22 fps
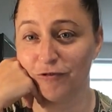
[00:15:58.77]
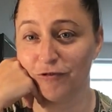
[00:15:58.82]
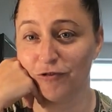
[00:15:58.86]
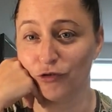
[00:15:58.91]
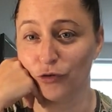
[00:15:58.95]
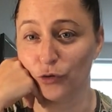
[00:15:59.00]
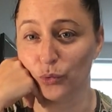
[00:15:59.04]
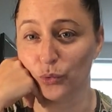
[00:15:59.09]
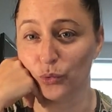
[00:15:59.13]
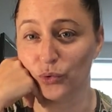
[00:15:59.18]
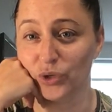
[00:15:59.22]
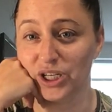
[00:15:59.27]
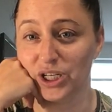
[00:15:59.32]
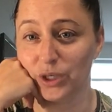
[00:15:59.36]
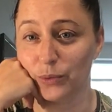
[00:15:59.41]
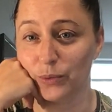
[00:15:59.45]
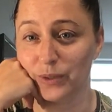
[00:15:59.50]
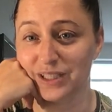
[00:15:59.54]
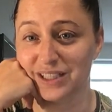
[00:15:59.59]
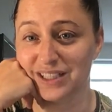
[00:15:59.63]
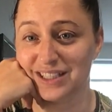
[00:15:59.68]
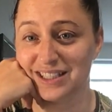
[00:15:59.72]

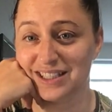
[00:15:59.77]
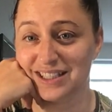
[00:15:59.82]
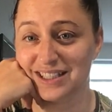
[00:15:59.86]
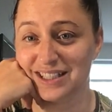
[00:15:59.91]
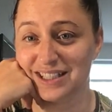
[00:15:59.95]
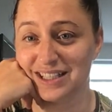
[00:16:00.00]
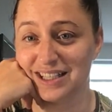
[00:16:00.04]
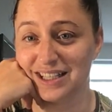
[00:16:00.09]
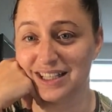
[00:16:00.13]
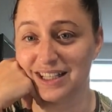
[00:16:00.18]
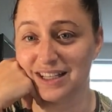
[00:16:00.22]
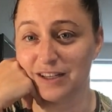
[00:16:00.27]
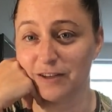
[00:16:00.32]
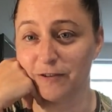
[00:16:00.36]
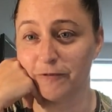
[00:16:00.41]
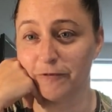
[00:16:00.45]
frequency